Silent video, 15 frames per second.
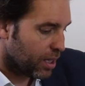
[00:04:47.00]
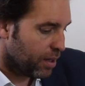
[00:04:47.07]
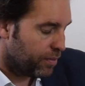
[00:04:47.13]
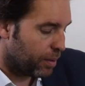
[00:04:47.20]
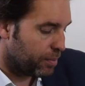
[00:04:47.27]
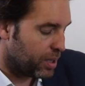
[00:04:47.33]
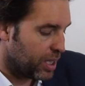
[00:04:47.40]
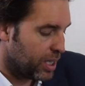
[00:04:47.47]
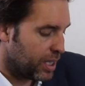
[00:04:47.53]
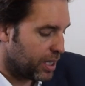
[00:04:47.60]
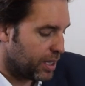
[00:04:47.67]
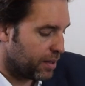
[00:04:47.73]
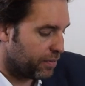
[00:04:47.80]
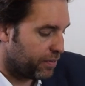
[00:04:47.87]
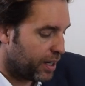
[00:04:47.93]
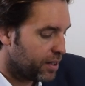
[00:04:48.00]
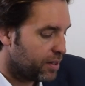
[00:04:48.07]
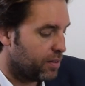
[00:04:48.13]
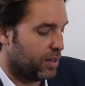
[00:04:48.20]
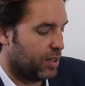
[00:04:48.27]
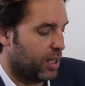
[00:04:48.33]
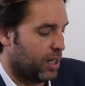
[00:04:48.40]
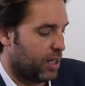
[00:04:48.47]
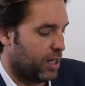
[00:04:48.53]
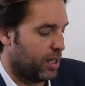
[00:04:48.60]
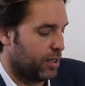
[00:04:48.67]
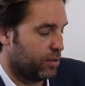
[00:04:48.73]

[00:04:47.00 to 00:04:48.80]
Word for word: from the, the fund, uh,